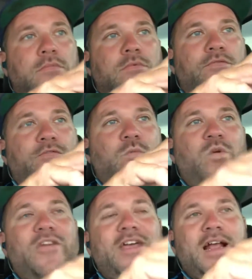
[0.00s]
from
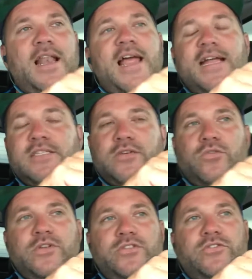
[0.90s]
where that client's
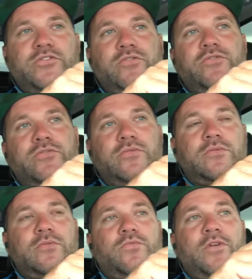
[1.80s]
going to,
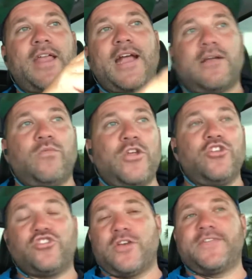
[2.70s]
where you
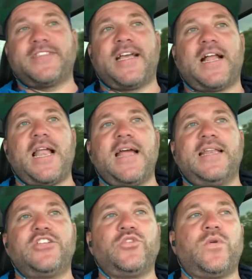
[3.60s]
service that client,
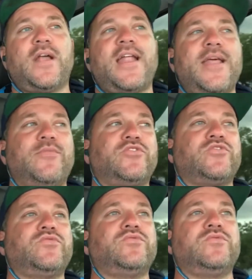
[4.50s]
that you were not able
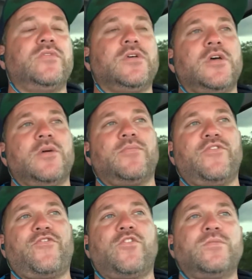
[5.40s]
to
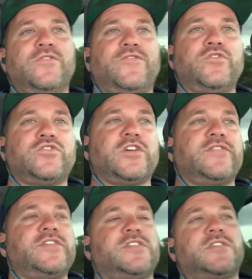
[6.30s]
perform the full
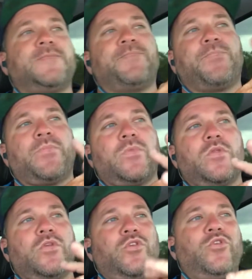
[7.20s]
service.
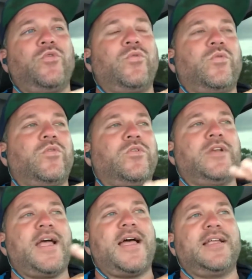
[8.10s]
You are
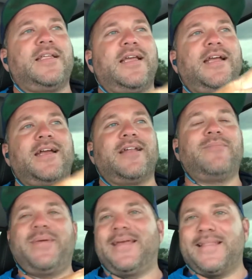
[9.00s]
not going to
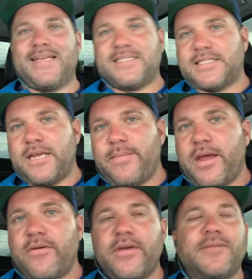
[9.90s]
be in that same
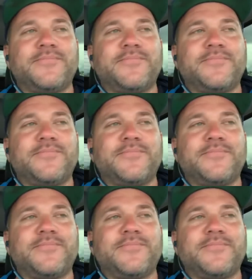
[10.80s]
area.